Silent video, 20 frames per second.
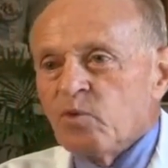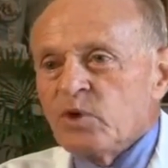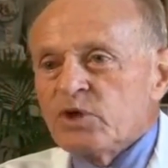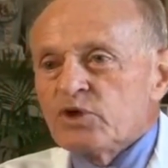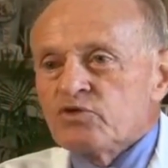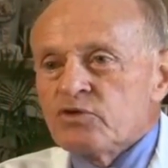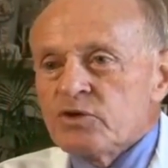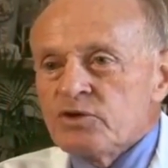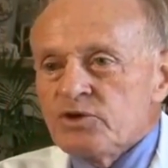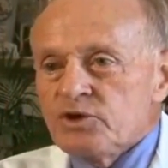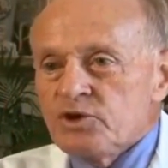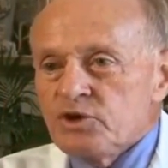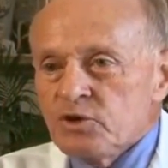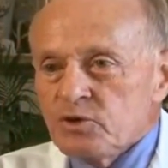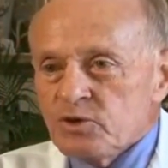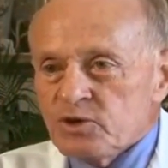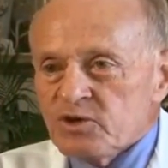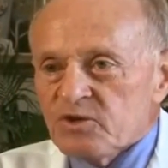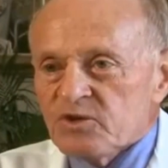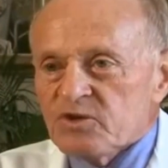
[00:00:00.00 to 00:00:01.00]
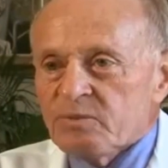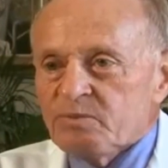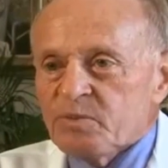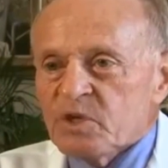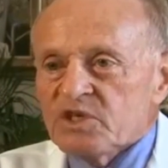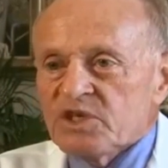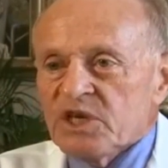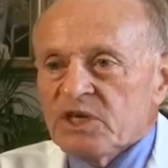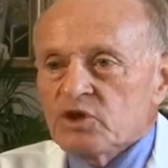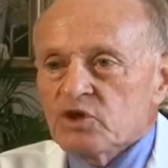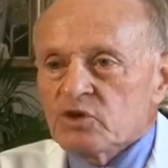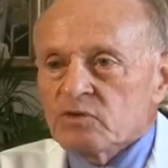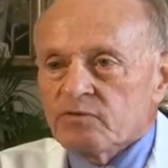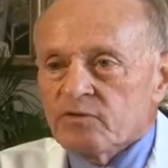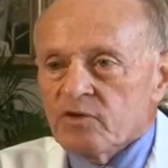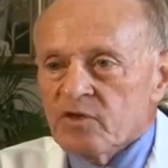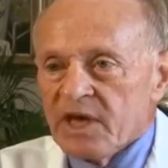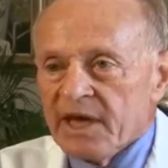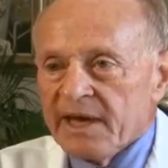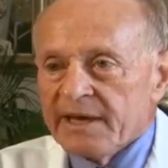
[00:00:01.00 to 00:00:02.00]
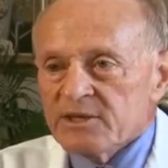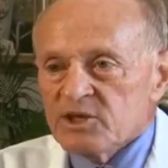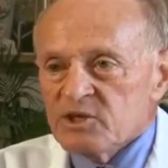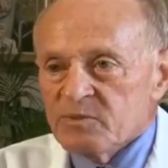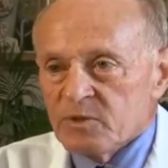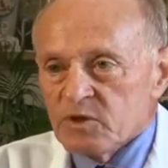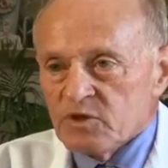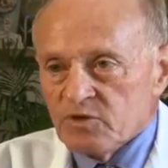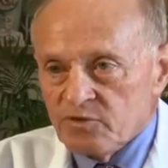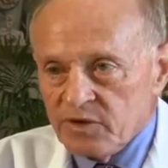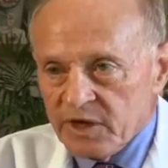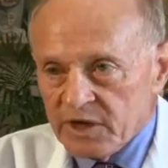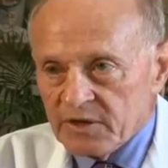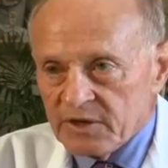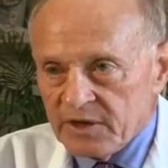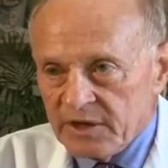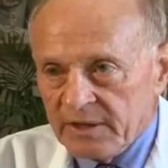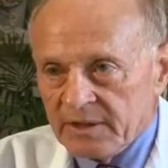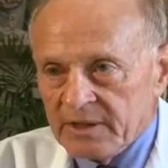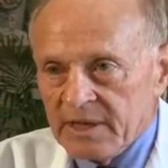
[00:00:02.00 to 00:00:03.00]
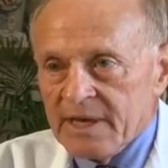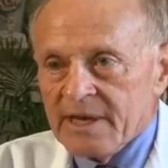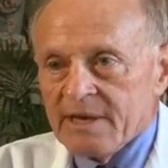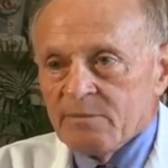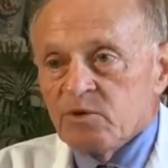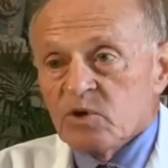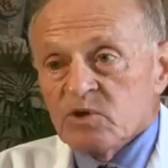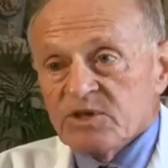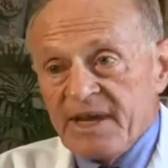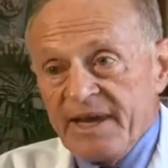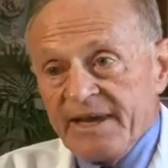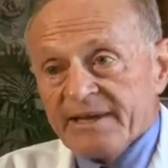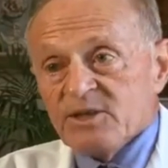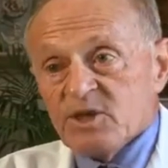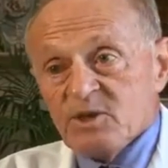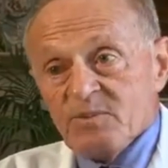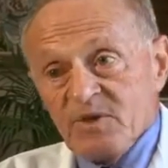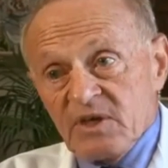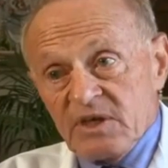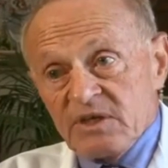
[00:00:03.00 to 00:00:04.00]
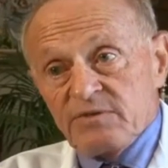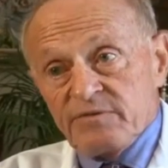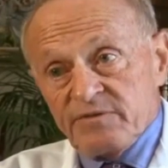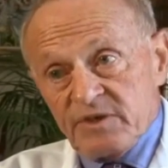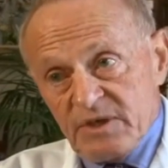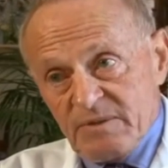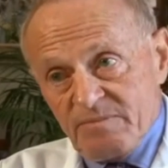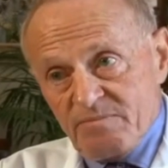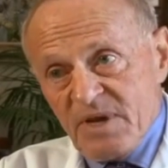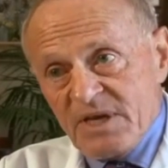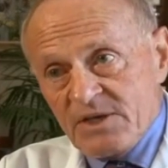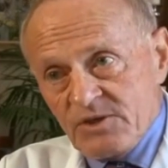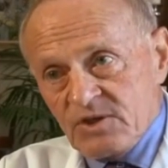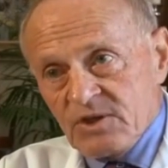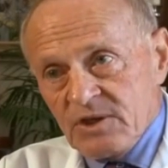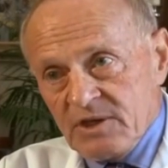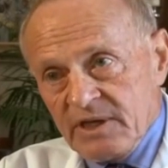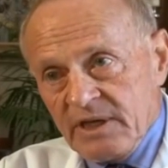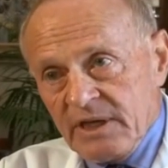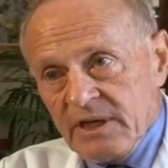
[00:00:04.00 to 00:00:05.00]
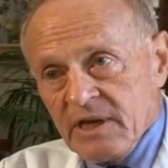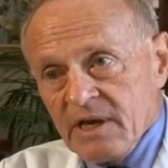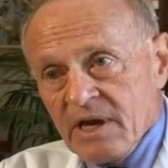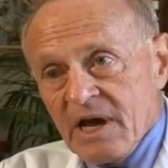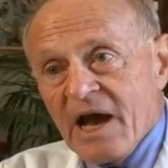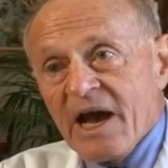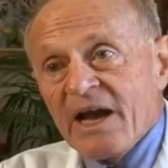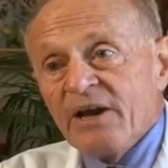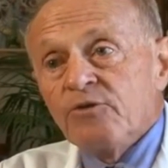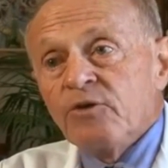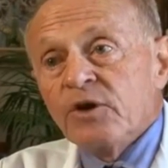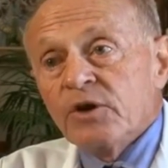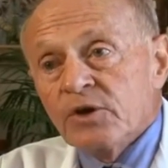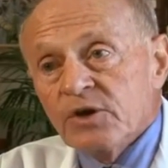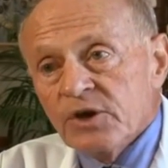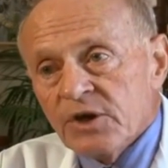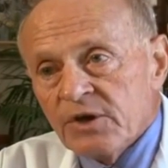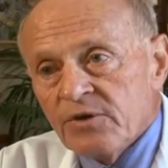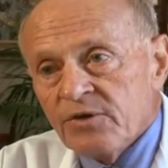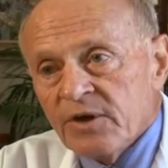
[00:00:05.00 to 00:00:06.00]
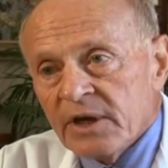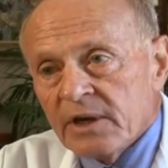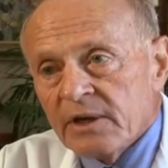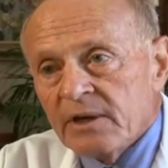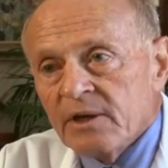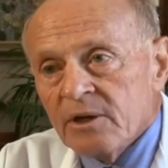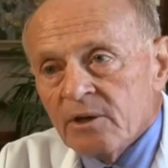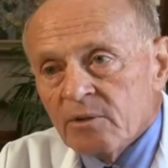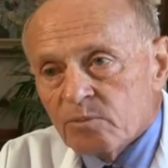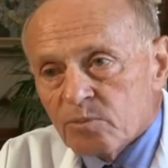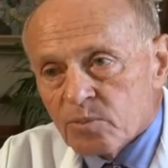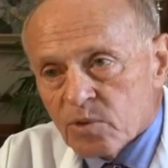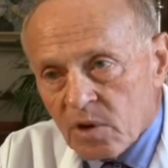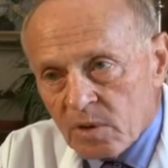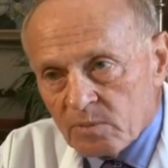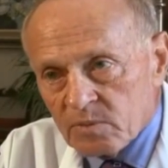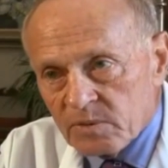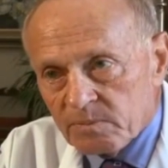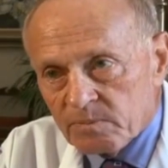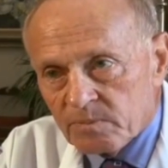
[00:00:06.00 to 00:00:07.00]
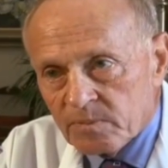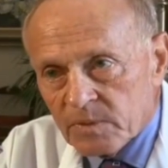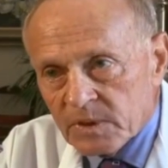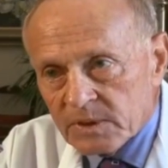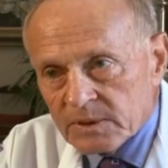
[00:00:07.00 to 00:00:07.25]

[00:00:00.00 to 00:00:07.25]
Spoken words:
which reduces the potential for the eczema to recur, because eczema is fundamentally a recurring problem.